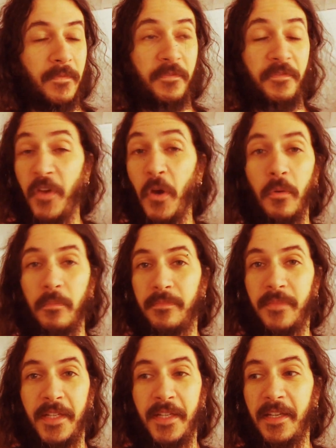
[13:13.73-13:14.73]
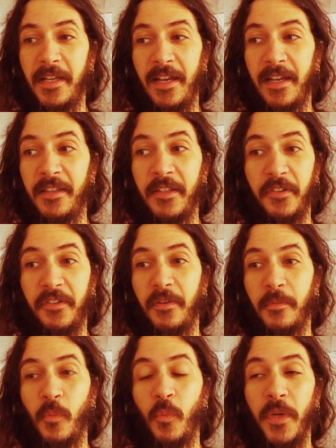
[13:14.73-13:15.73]
film. Uh, there's
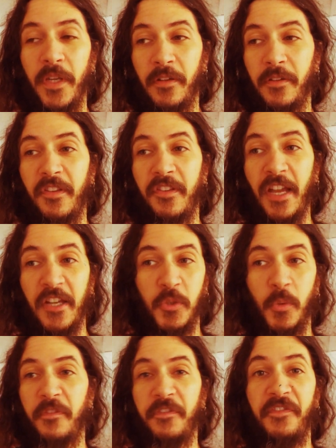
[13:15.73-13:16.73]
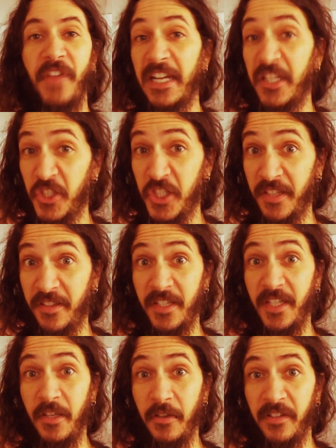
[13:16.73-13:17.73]
some weird sexual fetishes
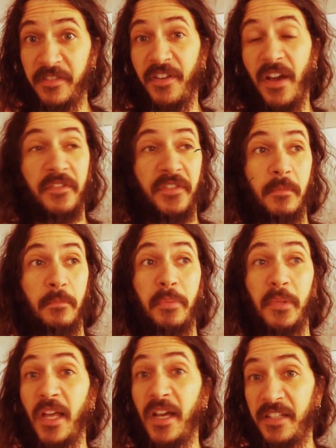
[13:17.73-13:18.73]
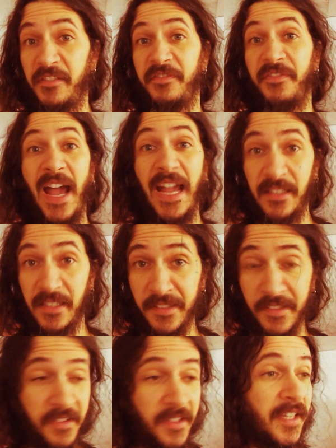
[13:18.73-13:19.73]
in here involving blood and
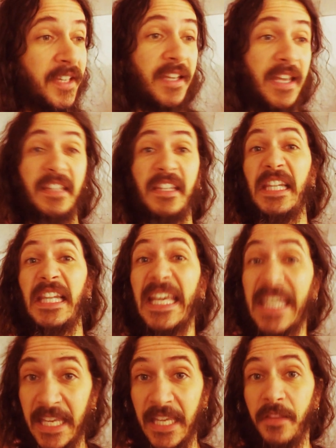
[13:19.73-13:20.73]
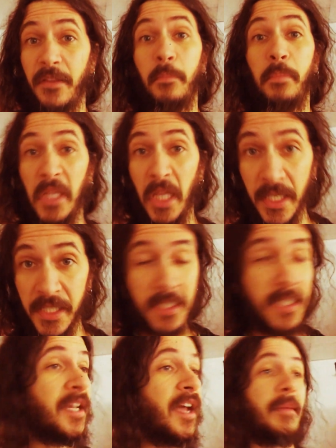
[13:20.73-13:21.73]
violence and licking the blood.
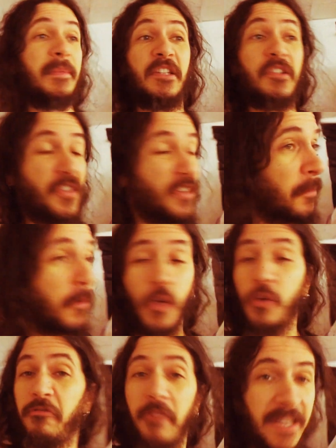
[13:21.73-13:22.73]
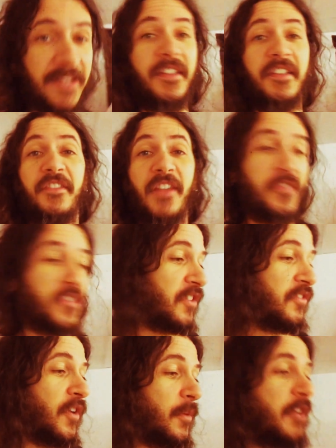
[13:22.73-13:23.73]
I mean, there's some crazy stuff in
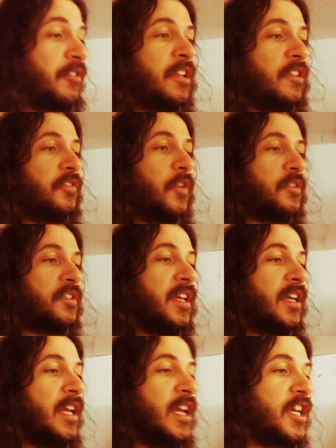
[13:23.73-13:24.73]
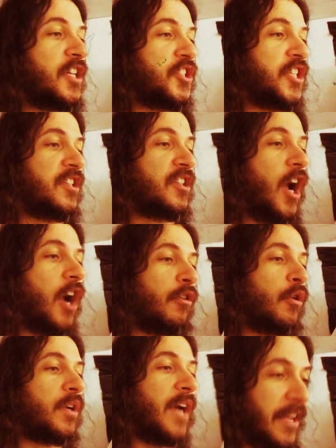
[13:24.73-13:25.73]
this film. Here it is, folks.
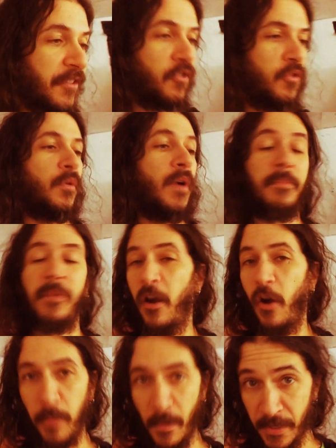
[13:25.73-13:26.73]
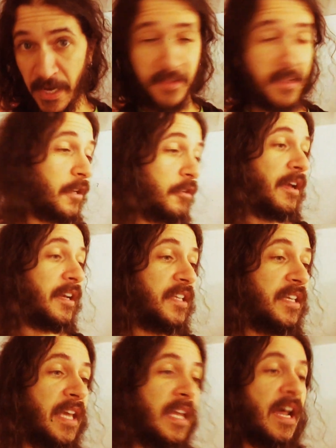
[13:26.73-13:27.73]
Shintaro Katsu, I, I hope I'm pronouncing that
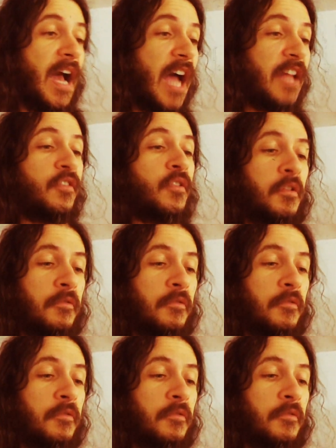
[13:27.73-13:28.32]
correctly, in Hanzo